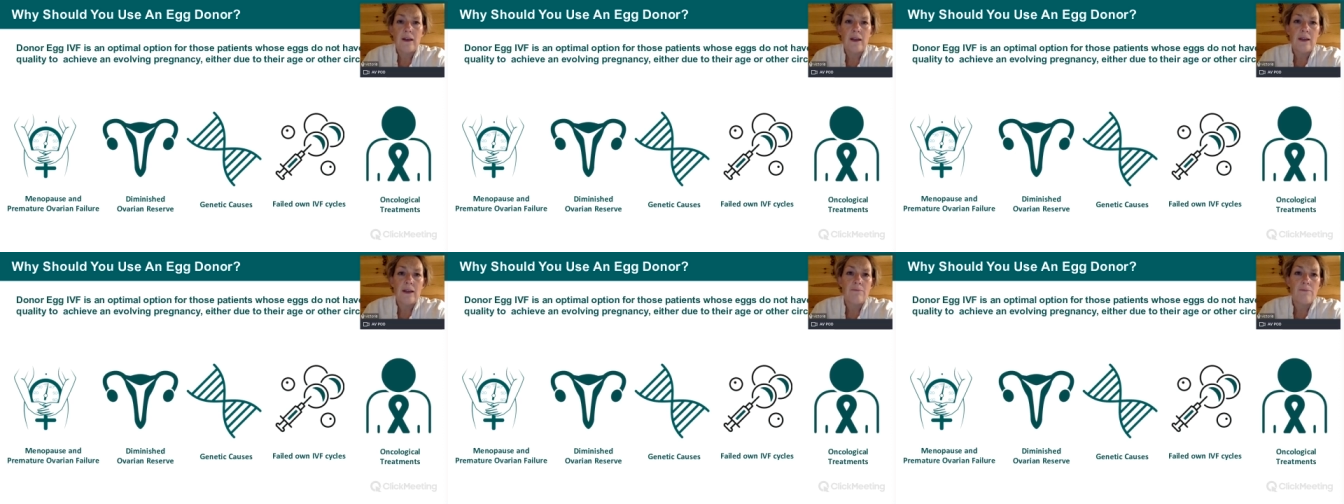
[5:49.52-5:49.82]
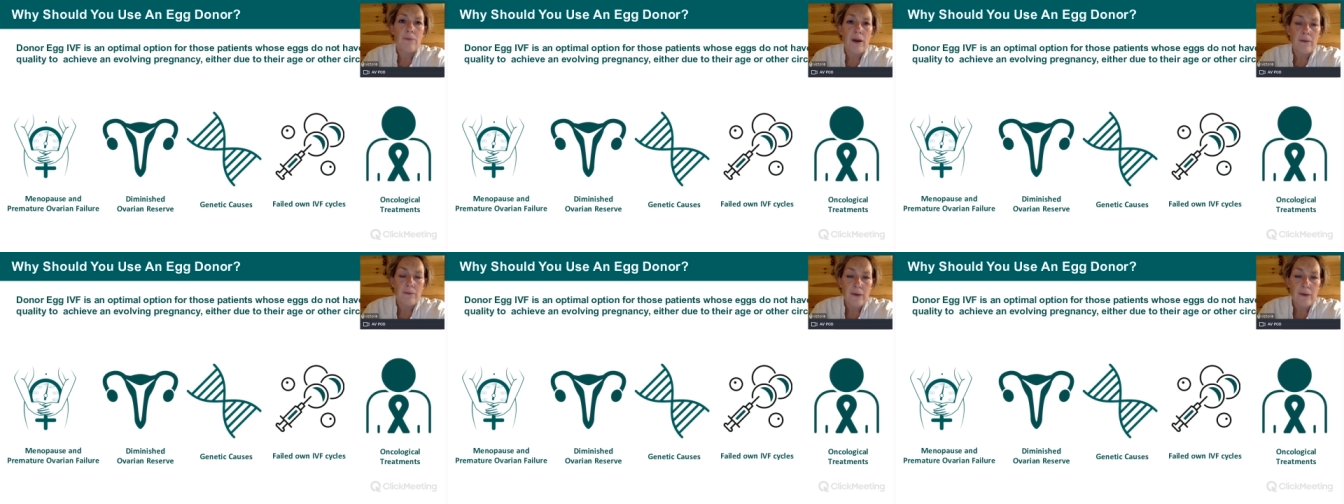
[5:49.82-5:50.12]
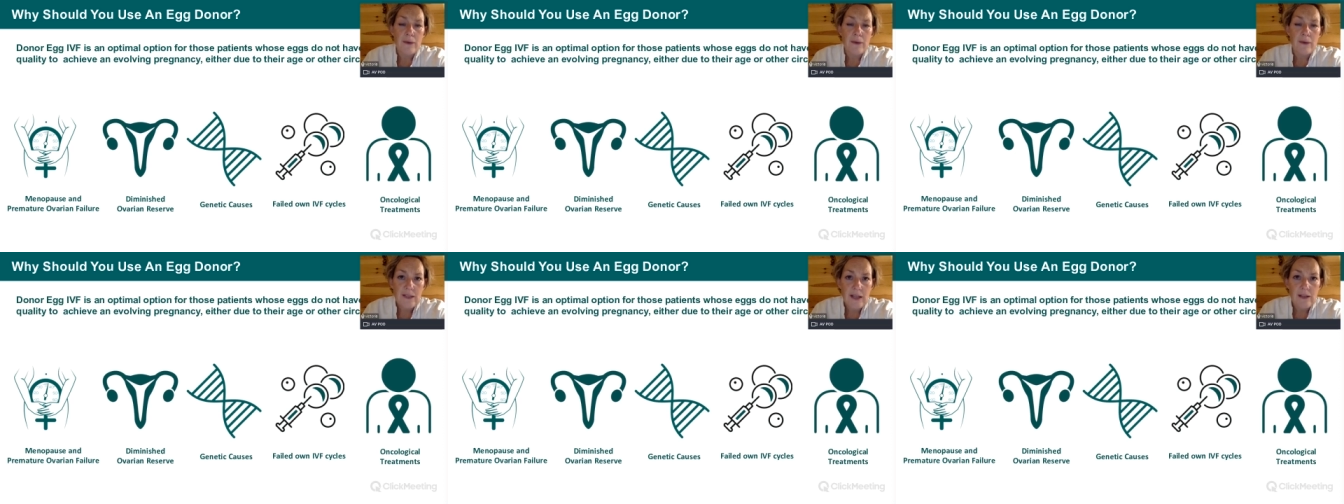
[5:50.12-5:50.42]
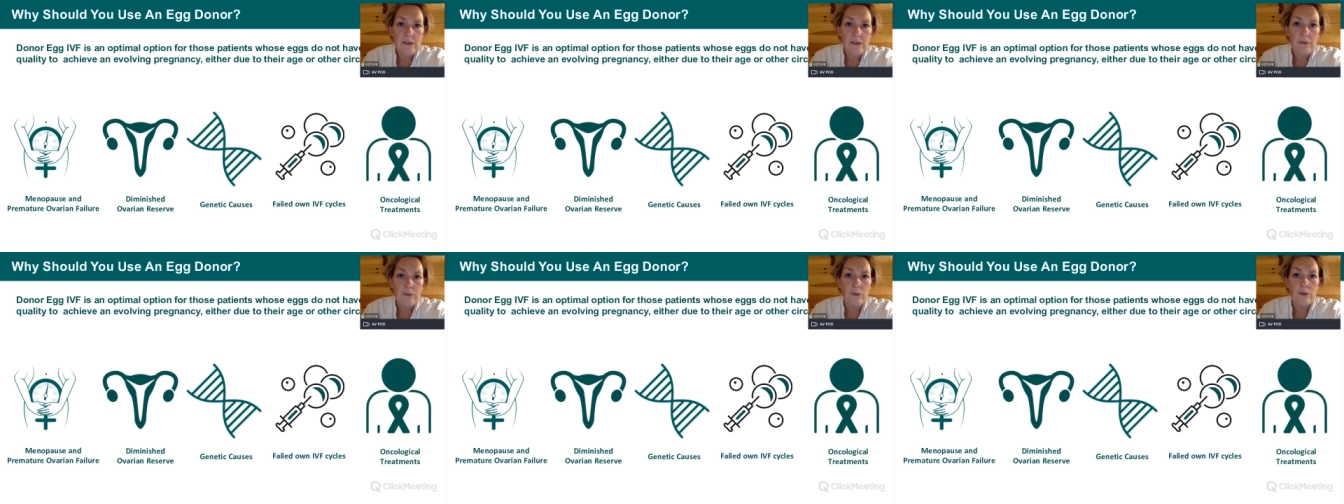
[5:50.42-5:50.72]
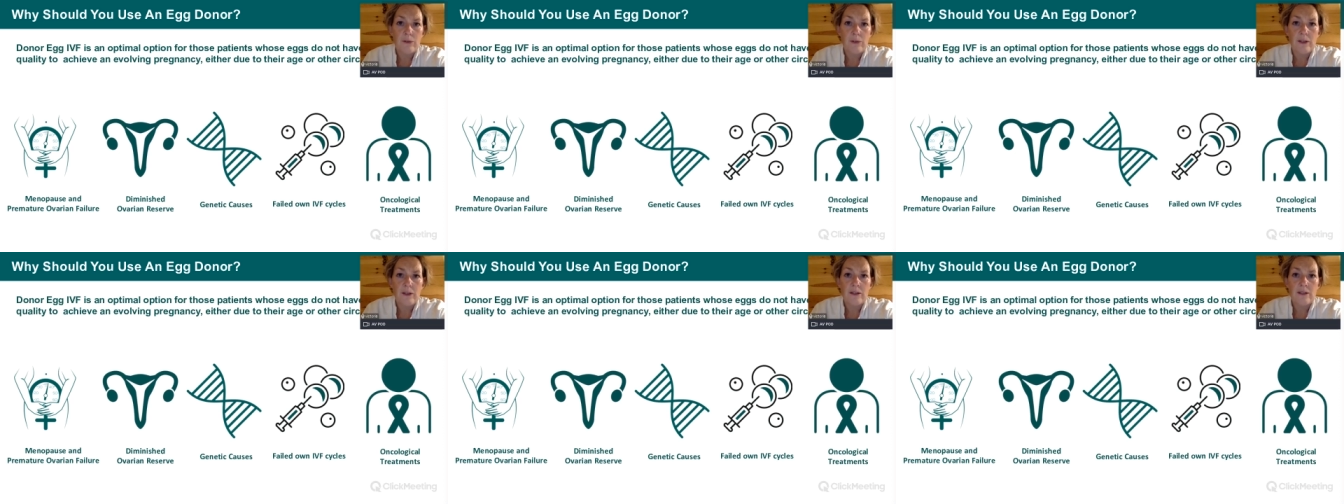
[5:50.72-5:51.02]
it might be
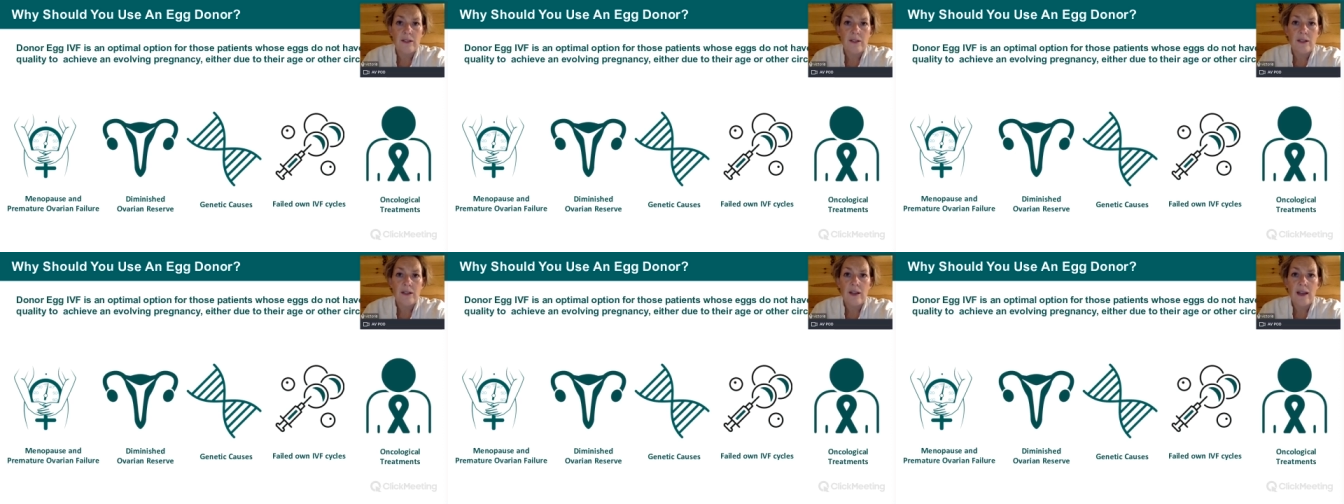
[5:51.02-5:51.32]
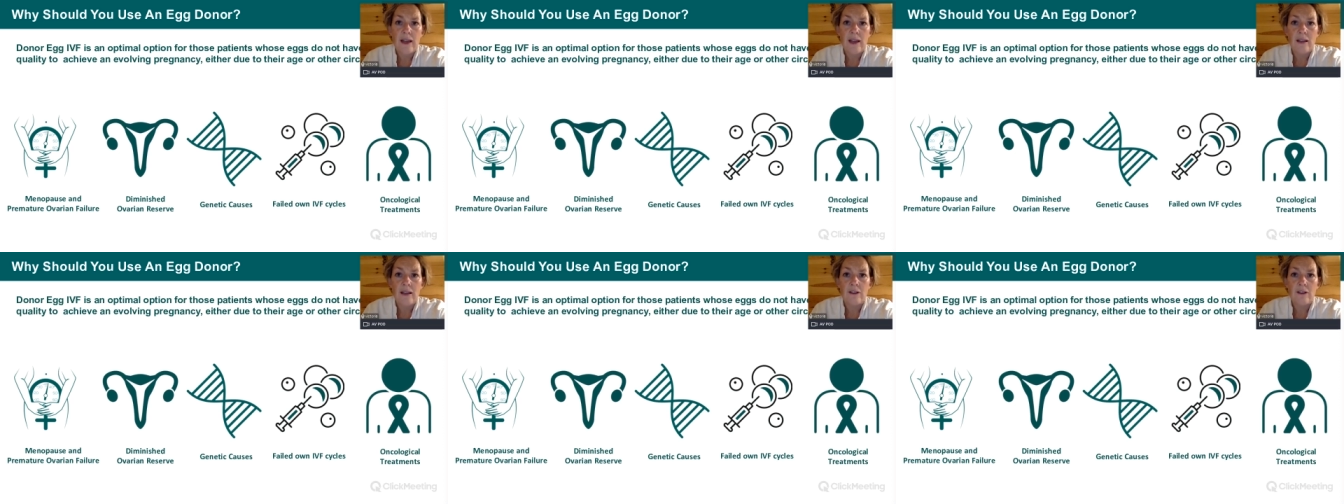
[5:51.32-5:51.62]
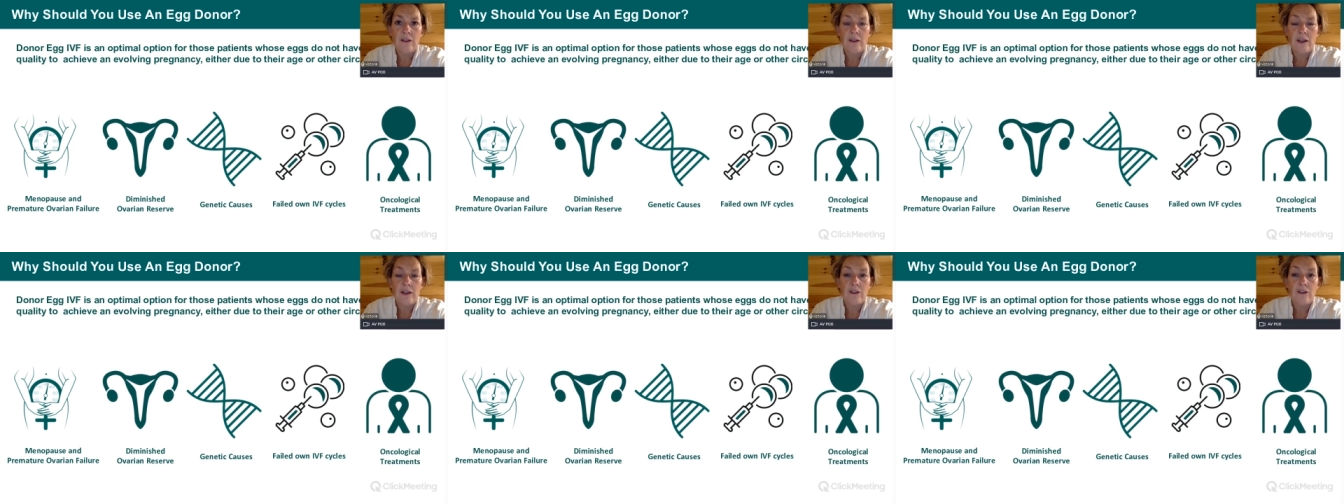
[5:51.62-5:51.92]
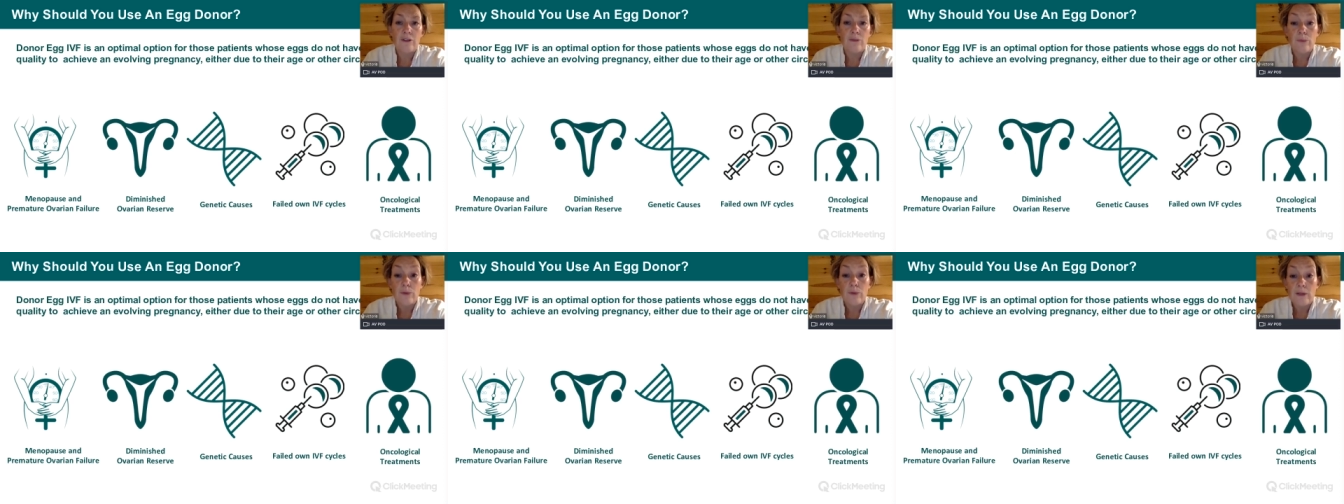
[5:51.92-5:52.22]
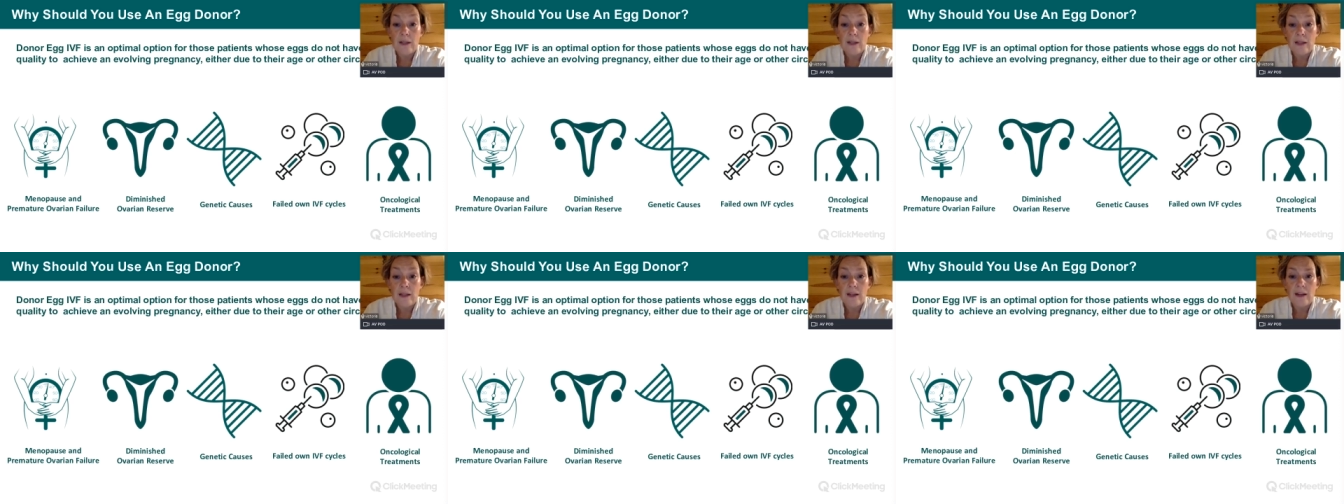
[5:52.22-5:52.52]
sensible to consider egg
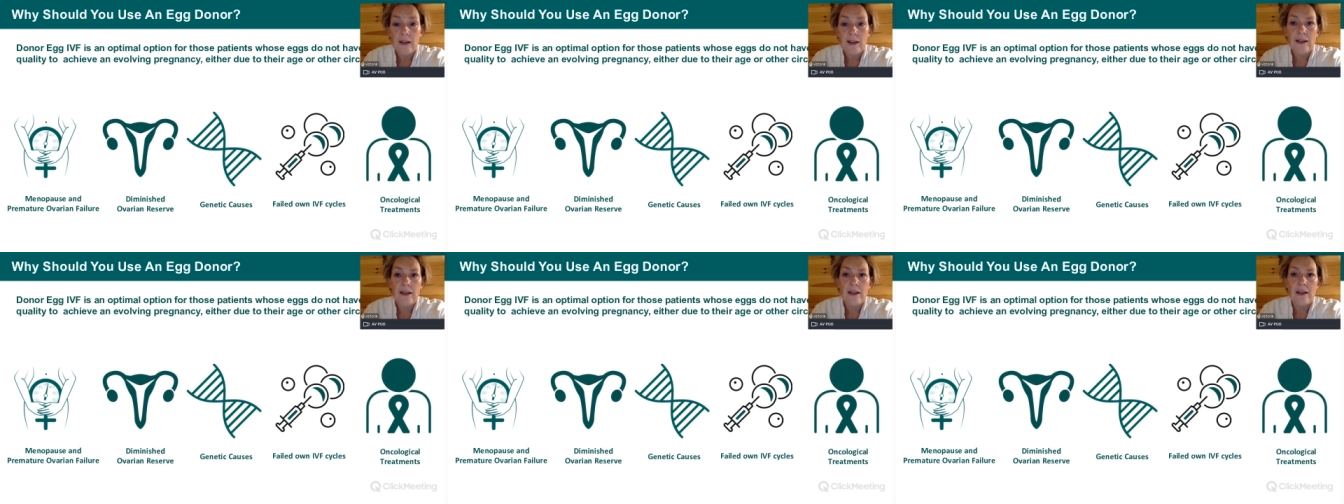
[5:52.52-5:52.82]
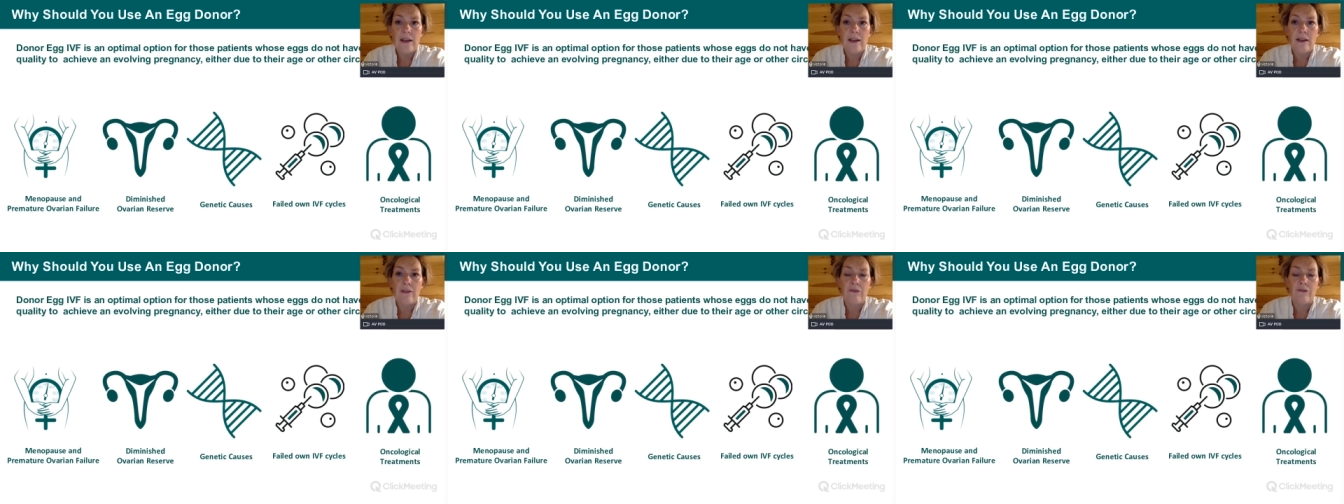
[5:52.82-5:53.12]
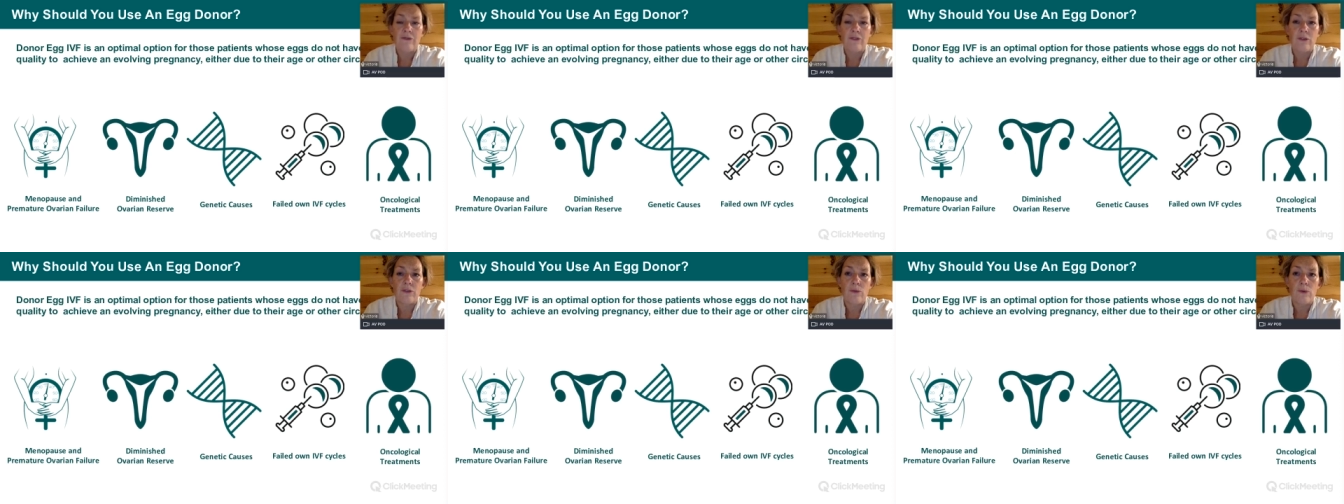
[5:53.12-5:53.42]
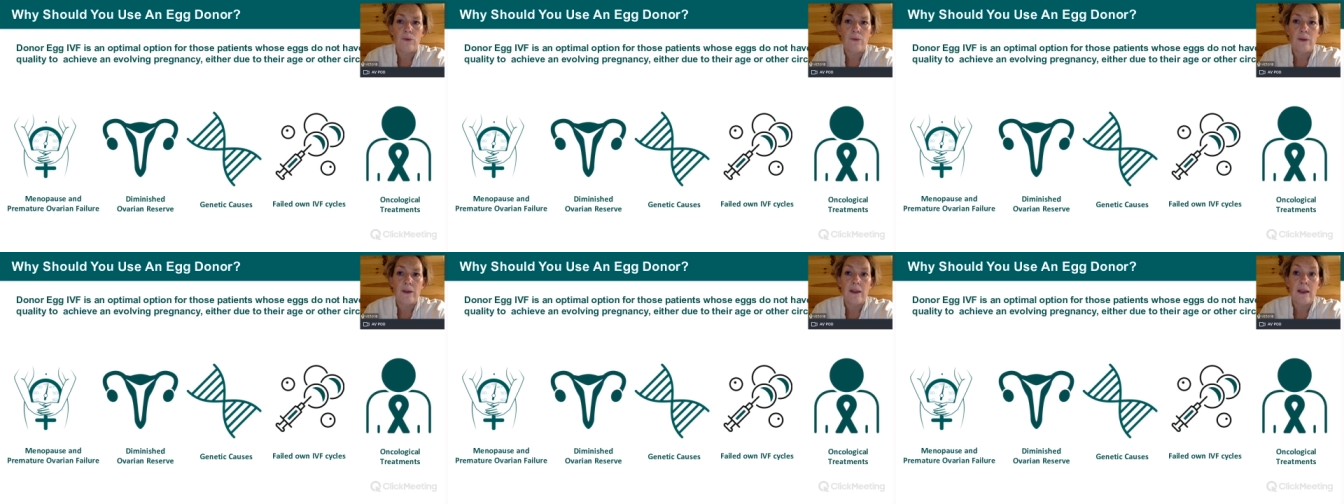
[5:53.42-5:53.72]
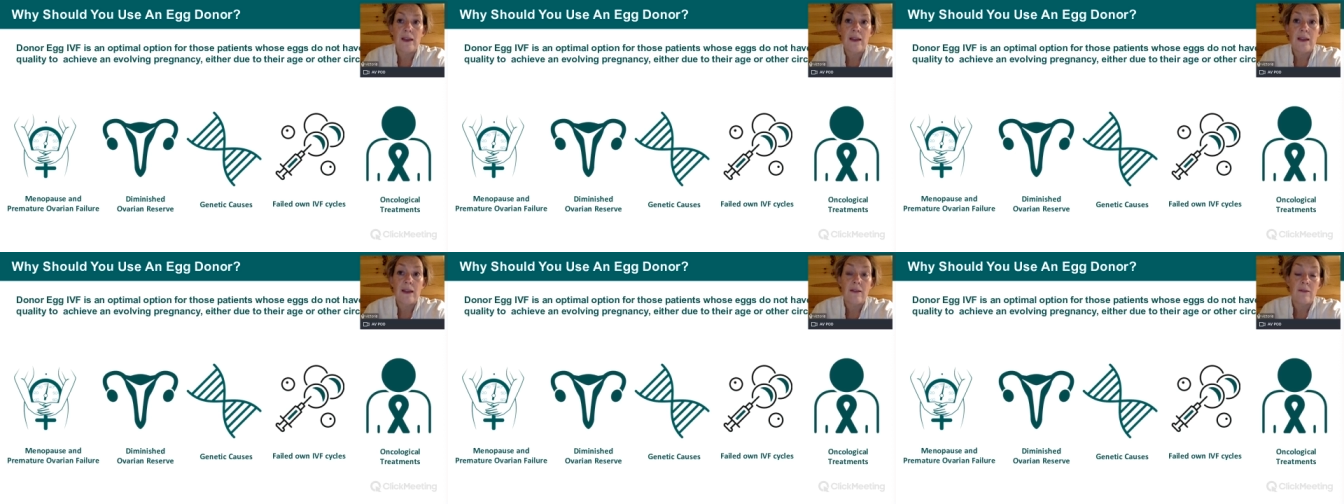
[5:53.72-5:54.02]
donation, particularly if the
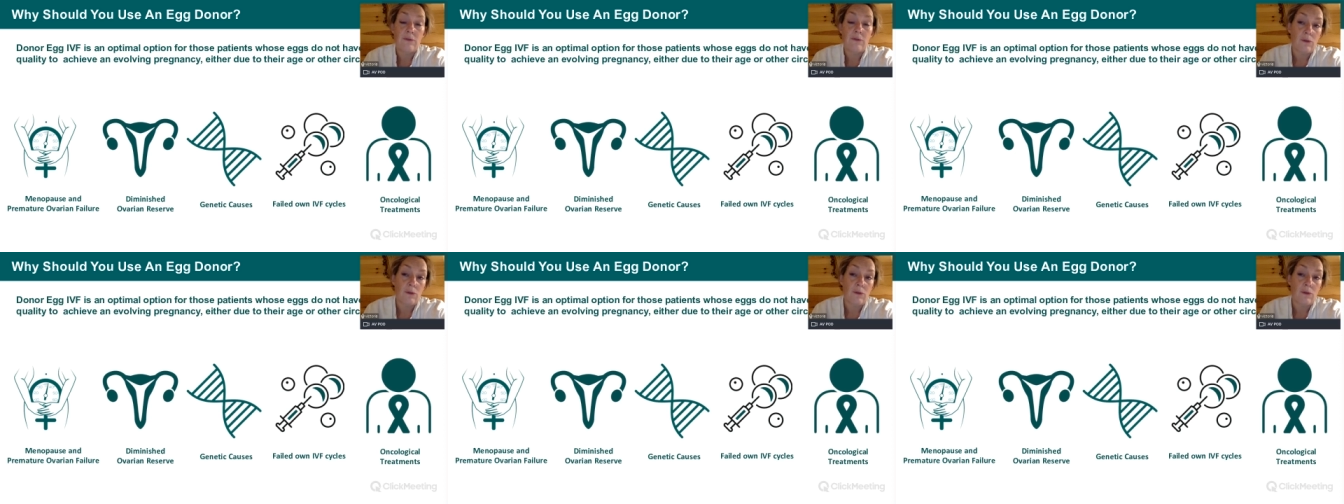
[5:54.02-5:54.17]
woman